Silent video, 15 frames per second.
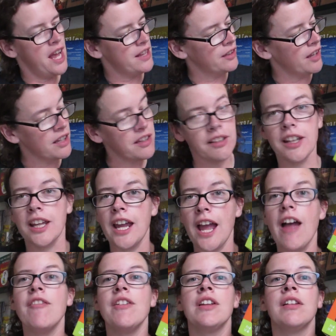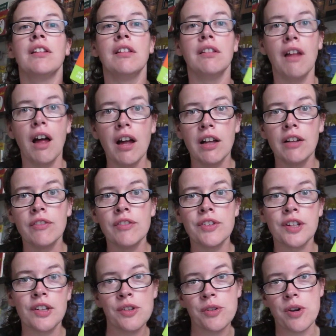Luckily, Evan loves
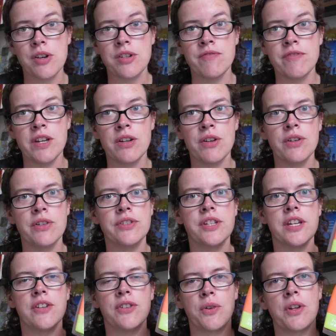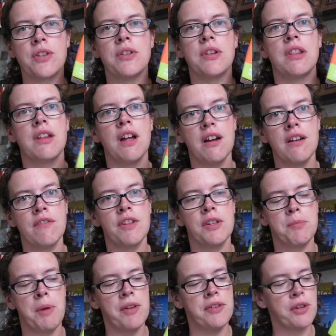construction vehicles. He's going to love this
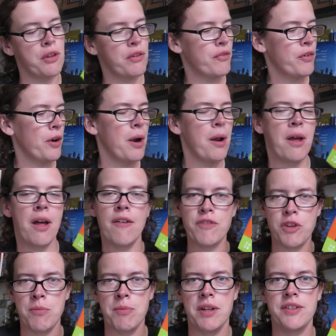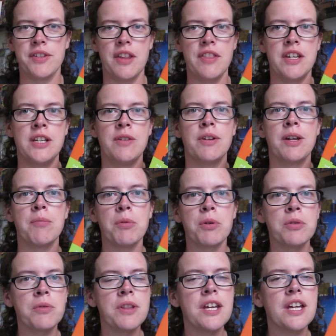puzzle for a few months and then he will get
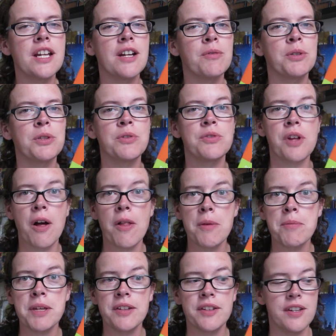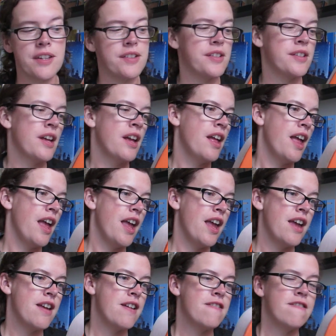bored with it and we'll lose all the pieces
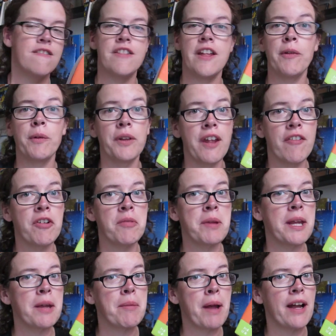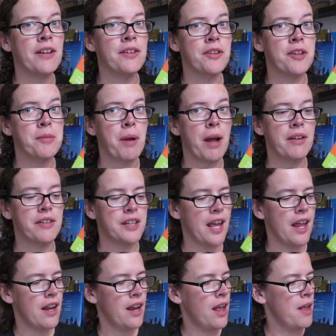and they will never make it back into this box again.